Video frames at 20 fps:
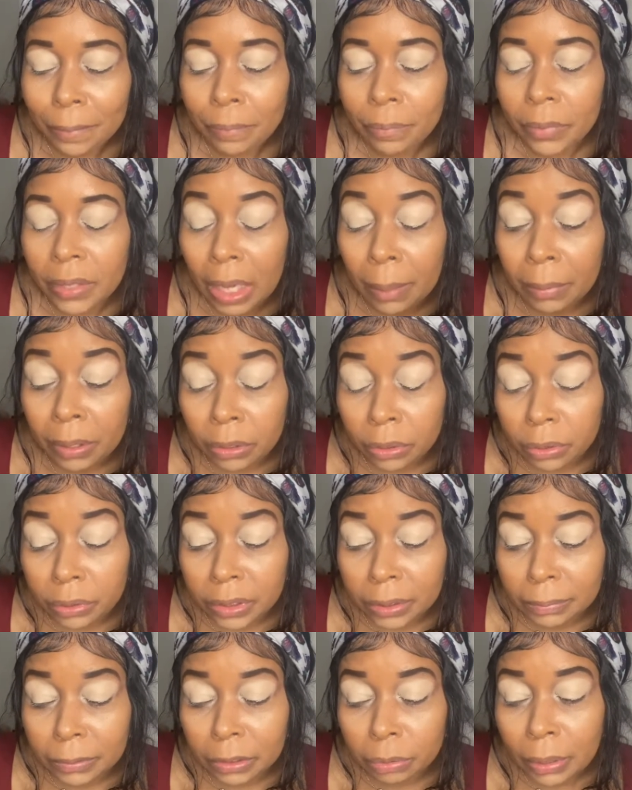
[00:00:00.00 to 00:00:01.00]
I'm gonna do some
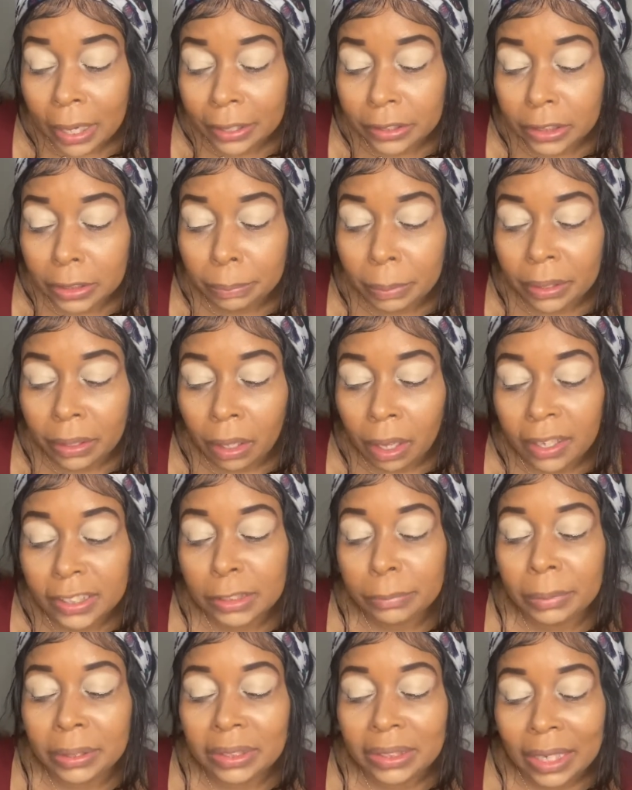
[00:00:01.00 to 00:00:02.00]
swatches, but the ultimate
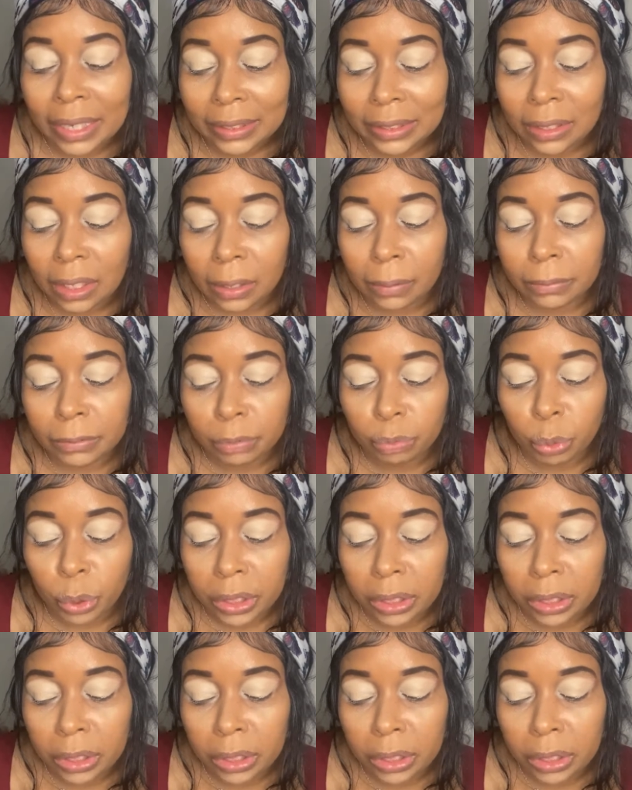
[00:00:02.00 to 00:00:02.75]
test comes when